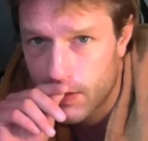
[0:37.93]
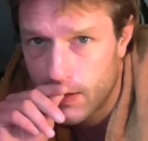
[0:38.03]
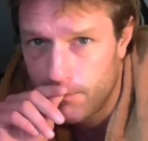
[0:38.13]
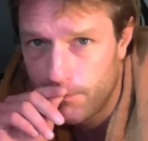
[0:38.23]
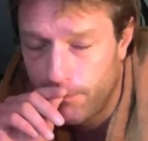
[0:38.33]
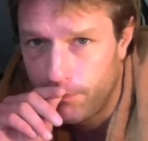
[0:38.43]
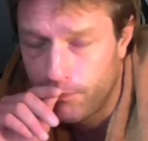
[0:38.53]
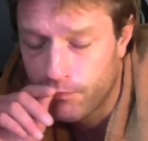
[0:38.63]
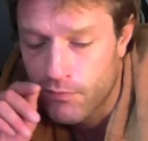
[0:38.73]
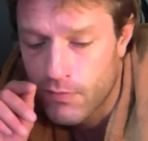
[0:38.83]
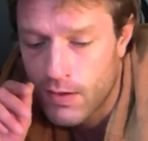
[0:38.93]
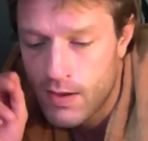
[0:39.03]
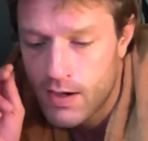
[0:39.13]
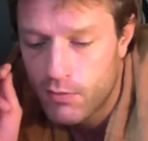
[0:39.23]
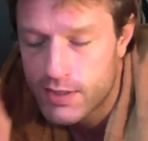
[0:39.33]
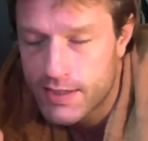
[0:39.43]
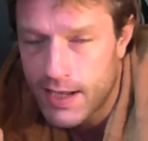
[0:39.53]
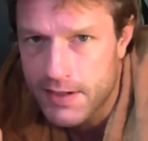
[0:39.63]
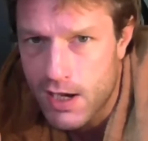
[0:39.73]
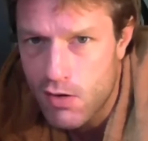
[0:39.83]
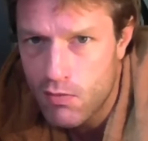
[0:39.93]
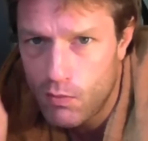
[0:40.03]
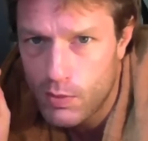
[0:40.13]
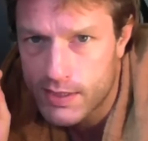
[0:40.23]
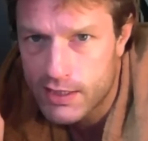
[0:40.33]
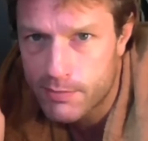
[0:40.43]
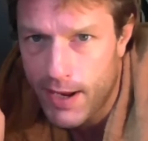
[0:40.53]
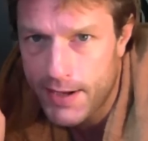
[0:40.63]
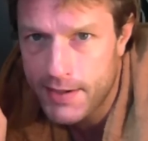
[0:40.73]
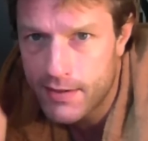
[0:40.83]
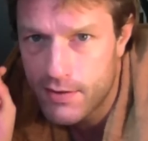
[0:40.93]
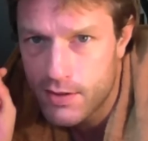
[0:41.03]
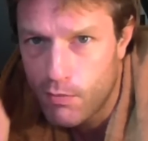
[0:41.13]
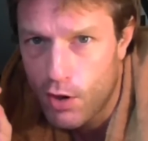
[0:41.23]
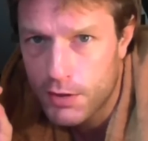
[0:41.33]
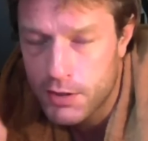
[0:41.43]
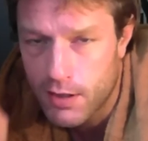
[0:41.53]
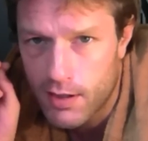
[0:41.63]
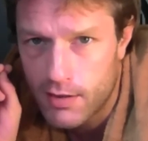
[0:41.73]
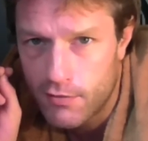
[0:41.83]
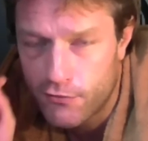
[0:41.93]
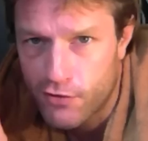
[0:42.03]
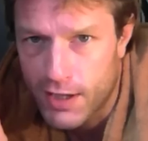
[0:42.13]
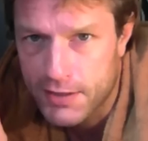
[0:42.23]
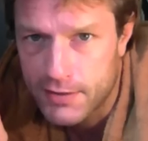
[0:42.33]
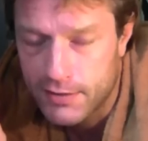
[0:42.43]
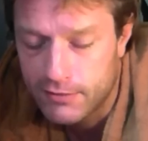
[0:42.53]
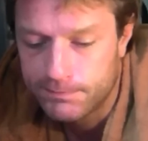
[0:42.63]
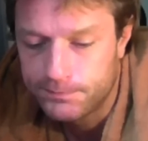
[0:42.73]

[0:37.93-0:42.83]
We start now with explaining the word fractal.